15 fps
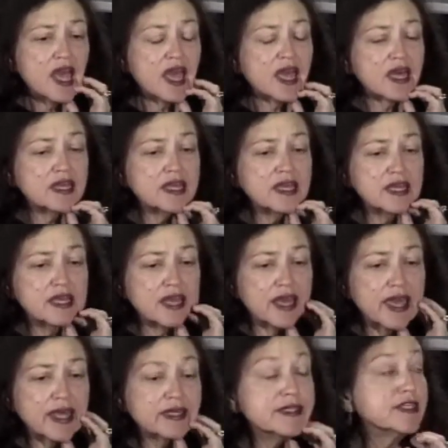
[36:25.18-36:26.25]
and he and I
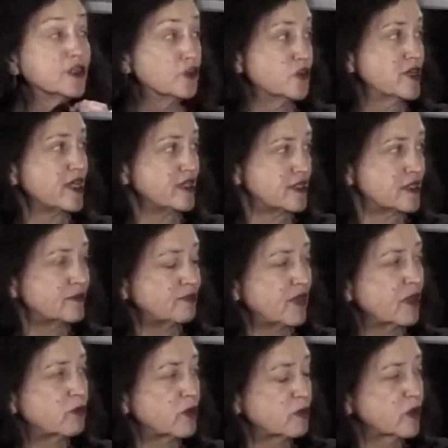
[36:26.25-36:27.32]
had a dinner date,
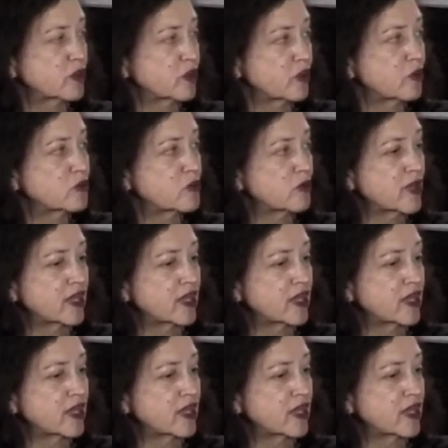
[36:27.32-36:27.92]
and we were going to go.